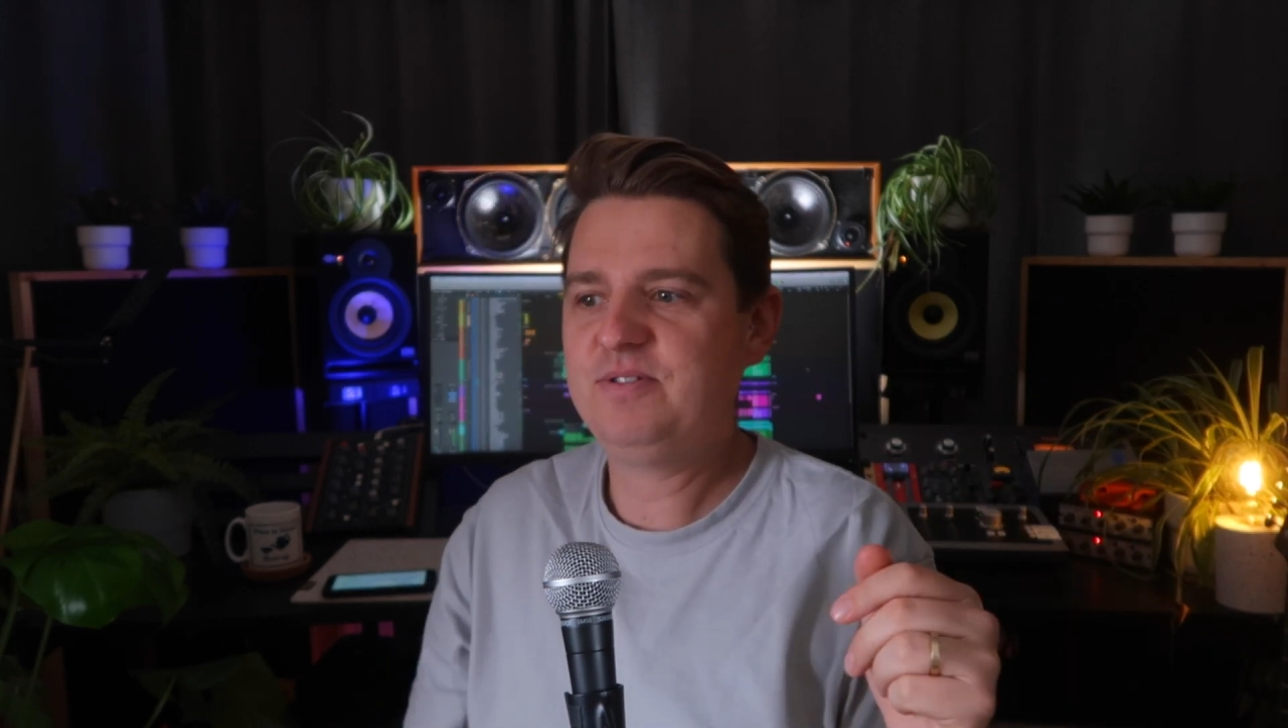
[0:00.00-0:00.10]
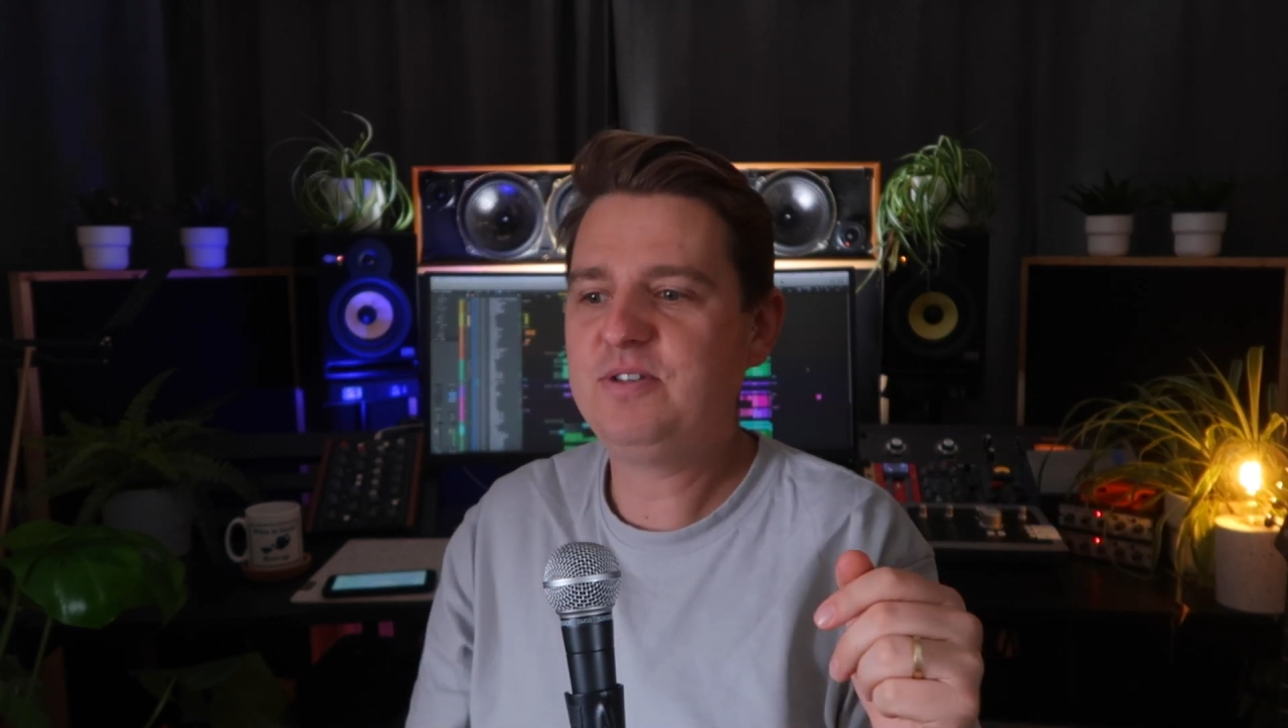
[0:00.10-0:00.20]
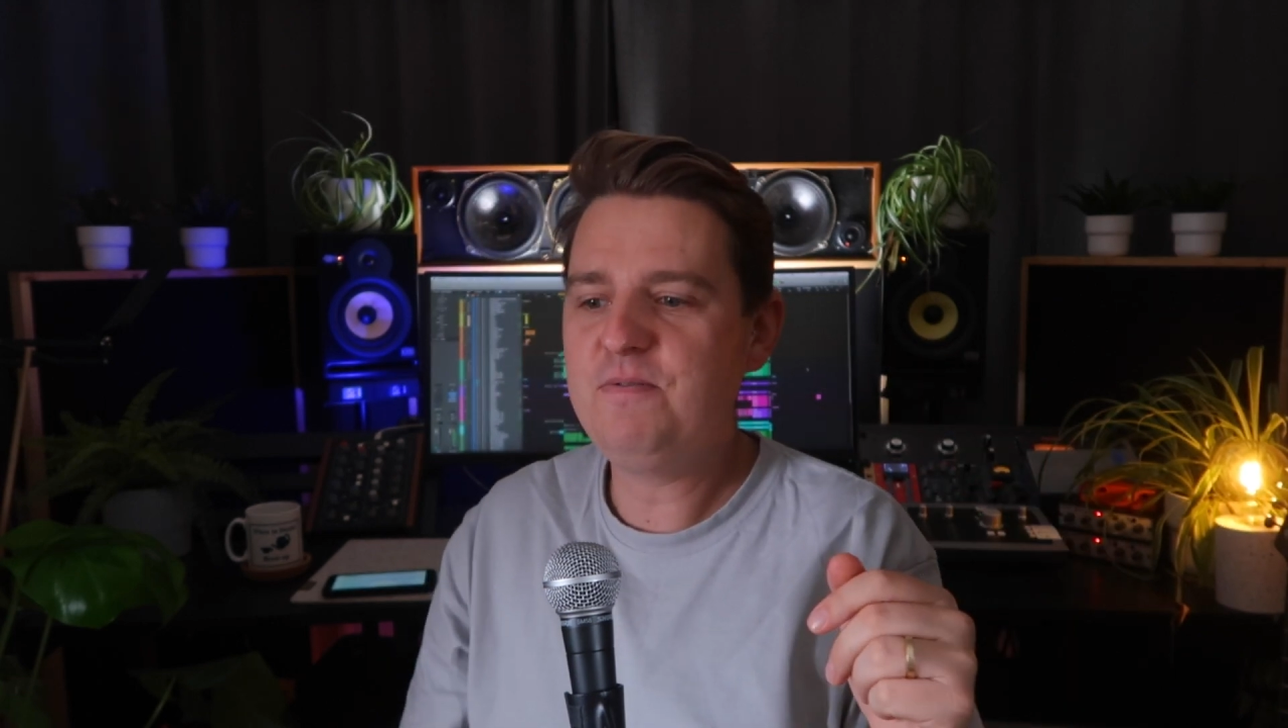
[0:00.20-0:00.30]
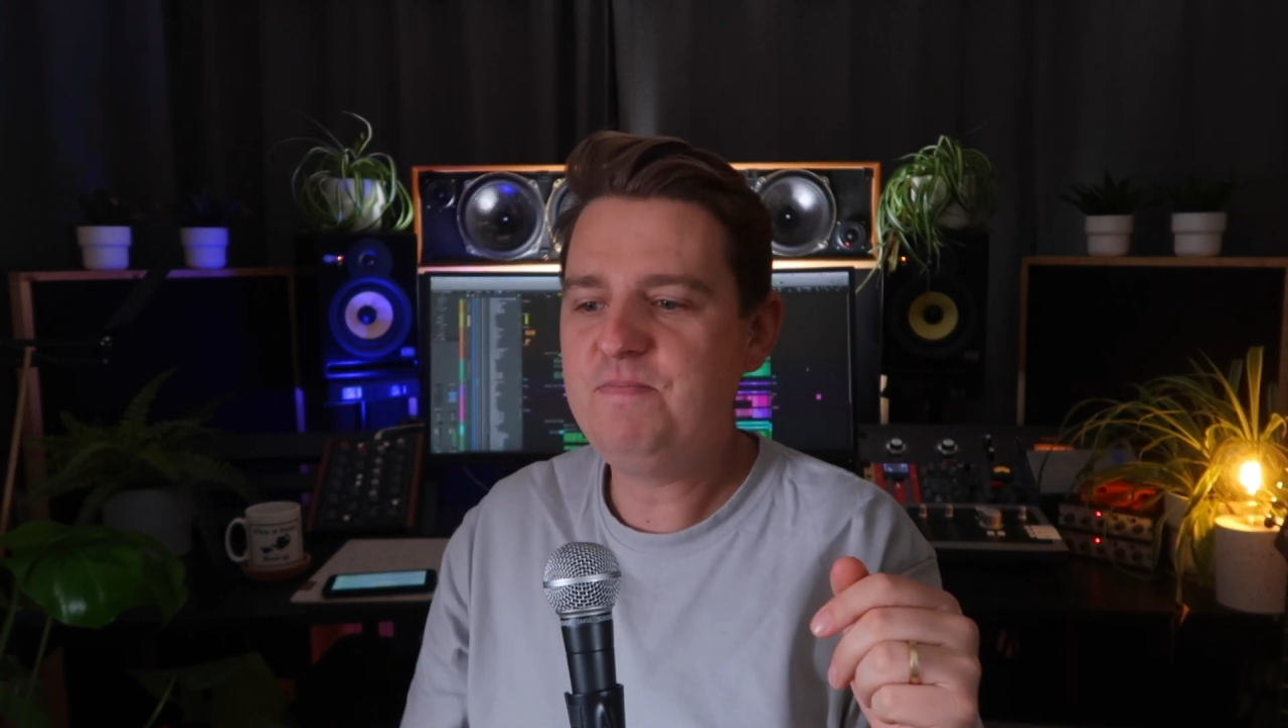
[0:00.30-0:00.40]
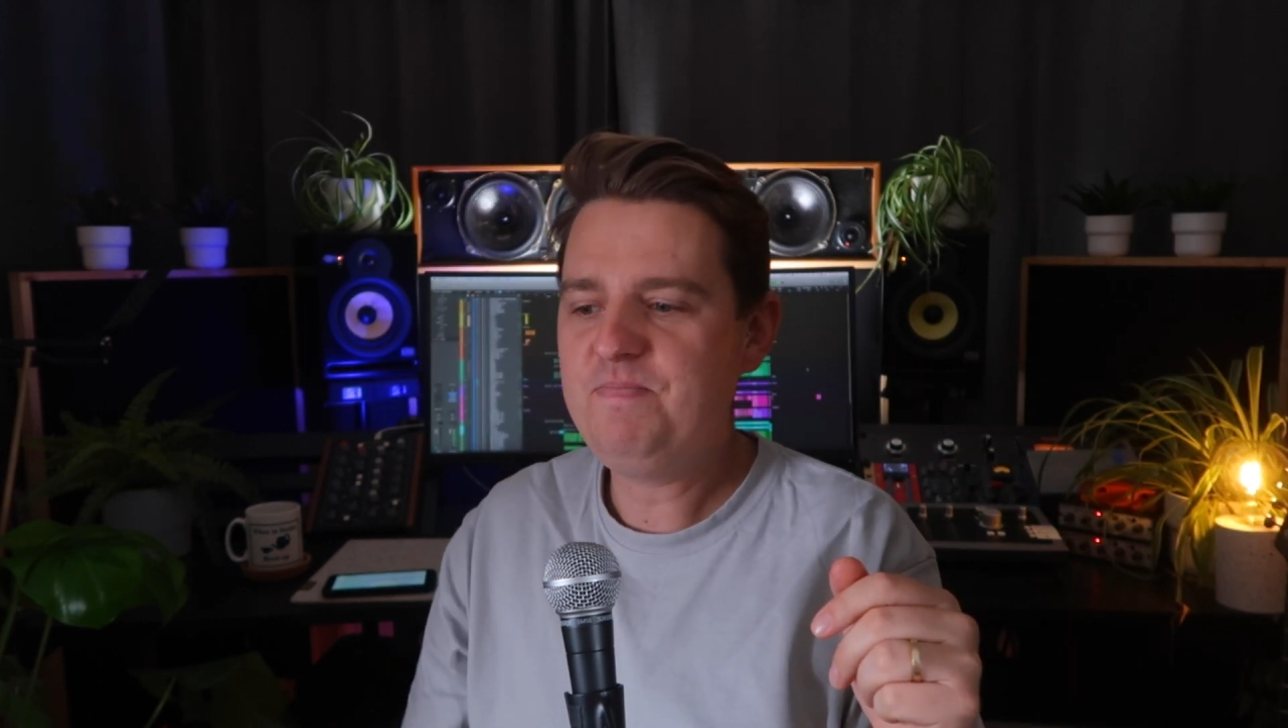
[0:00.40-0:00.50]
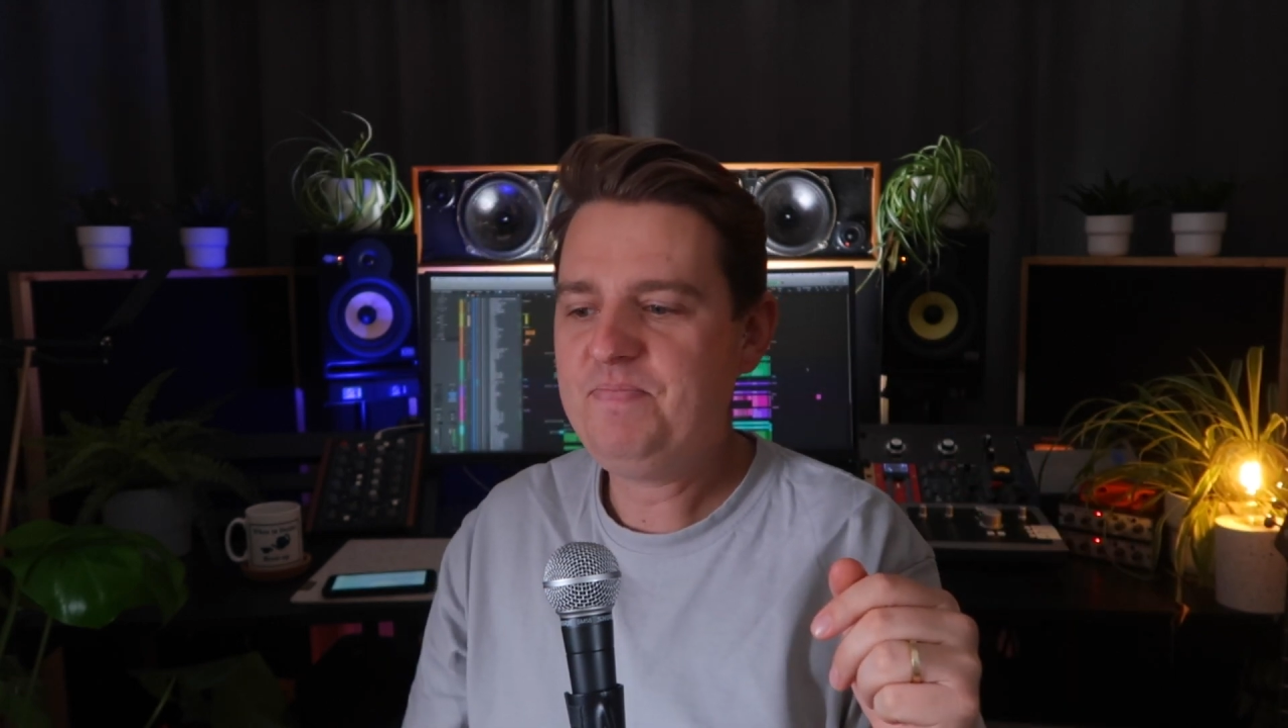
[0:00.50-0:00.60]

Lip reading: So